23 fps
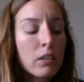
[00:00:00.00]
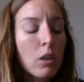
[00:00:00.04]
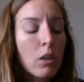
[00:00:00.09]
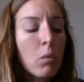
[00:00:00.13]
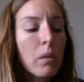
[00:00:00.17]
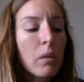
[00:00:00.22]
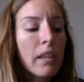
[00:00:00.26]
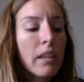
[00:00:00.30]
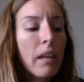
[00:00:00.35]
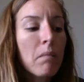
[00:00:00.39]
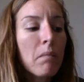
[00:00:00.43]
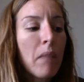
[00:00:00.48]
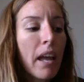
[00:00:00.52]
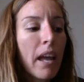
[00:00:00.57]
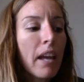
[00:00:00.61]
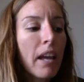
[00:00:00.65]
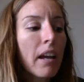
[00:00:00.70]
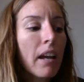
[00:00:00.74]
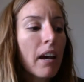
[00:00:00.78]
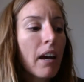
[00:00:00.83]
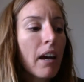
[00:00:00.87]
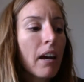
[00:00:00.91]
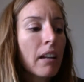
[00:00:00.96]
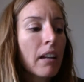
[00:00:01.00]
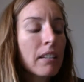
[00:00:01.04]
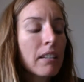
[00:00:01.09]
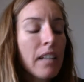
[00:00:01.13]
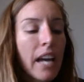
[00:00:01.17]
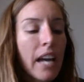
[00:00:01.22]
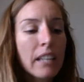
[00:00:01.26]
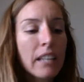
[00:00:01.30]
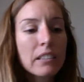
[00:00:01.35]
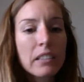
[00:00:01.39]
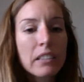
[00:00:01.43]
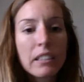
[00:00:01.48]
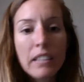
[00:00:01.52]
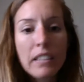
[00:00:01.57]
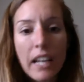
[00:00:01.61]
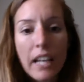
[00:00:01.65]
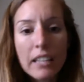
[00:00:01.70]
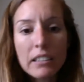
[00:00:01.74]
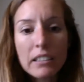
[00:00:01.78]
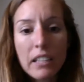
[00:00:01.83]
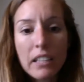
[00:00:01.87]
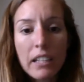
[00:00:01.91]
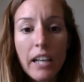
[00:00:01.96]
So when they make a
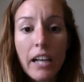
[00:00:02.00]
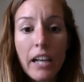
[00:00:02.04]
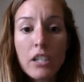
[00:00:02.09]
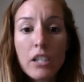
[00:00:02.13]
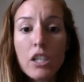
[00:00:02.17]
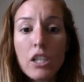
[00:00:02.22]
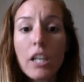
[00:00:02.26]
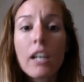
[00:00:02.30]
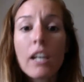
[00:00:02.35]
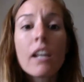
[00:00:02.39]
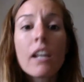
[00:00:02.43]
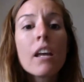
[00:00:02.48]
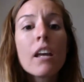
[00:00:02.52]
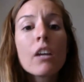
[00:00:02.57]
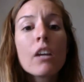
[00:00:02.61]
text-to-text connection,